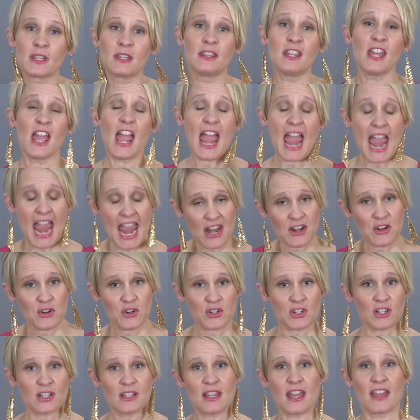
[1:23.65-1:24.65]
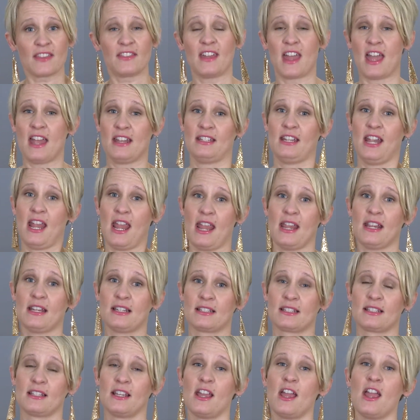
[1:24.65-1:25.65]
the energy that
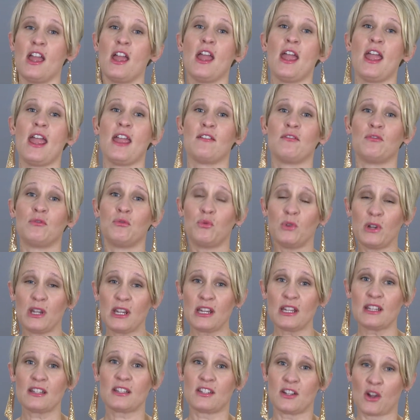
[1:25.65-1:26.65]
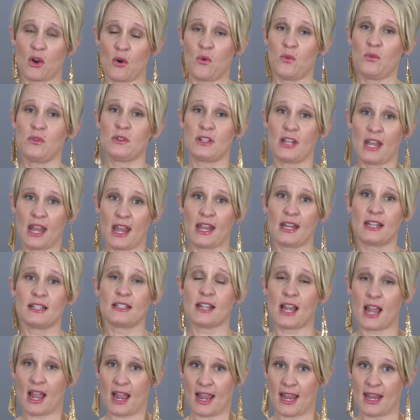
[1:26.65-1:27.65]
takes, if we don't take
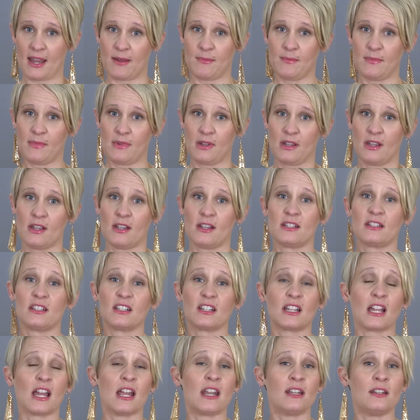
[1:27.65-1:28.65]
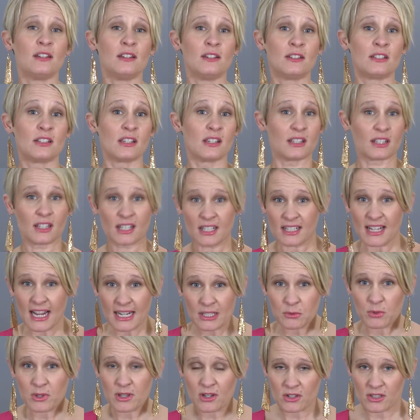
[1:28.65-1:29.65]
time to
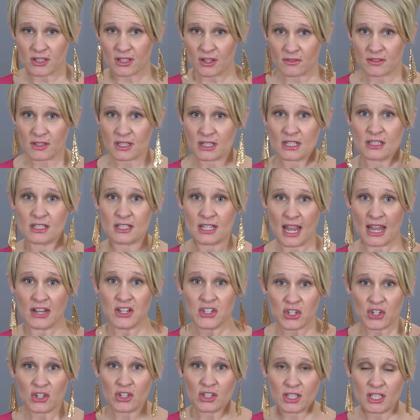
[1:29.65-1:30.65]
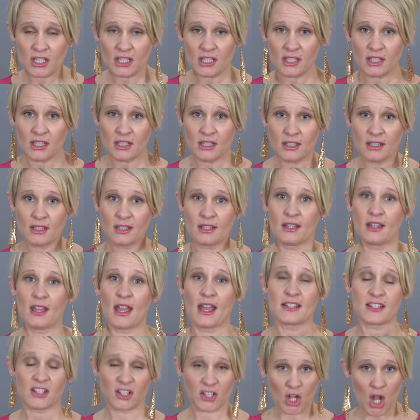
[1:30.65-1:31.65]
connect with ourselves intentionally
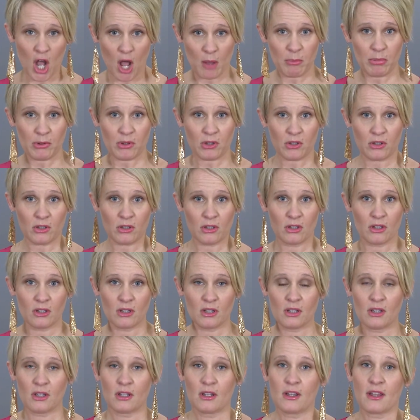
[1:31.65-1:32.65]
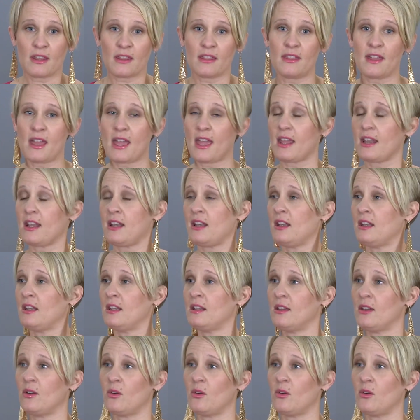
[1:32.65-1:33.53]
as a couple, then